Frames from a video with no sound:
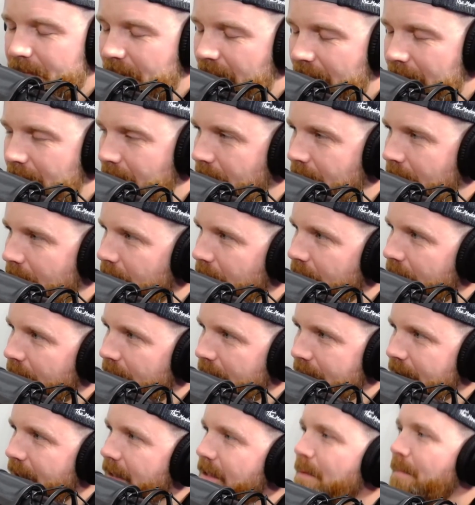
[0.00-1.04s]
I don't.
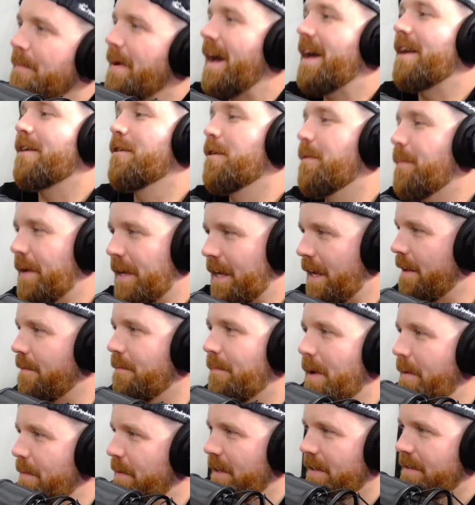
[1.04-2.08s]
It doesn't matter to me, and
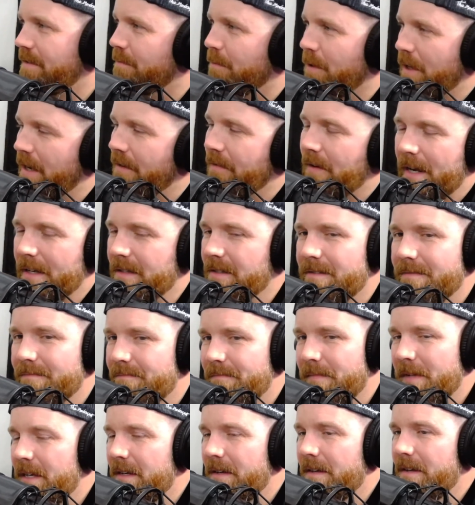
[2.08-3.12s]
maybe that's whatever.
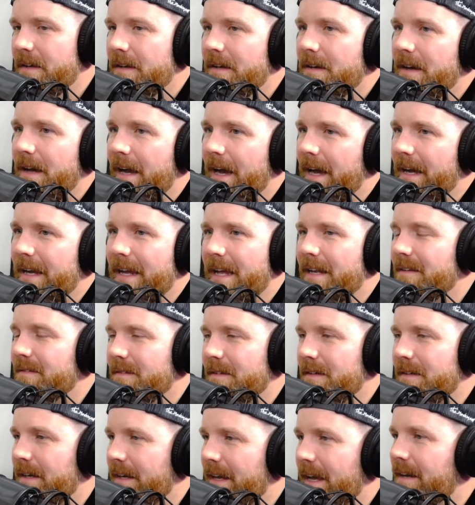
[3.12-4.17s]
I got
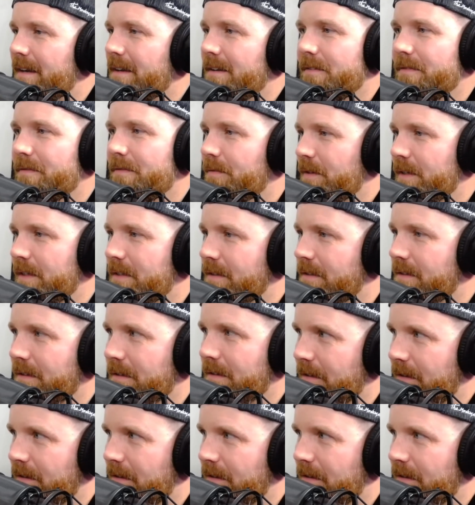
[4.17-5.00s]
enough friends.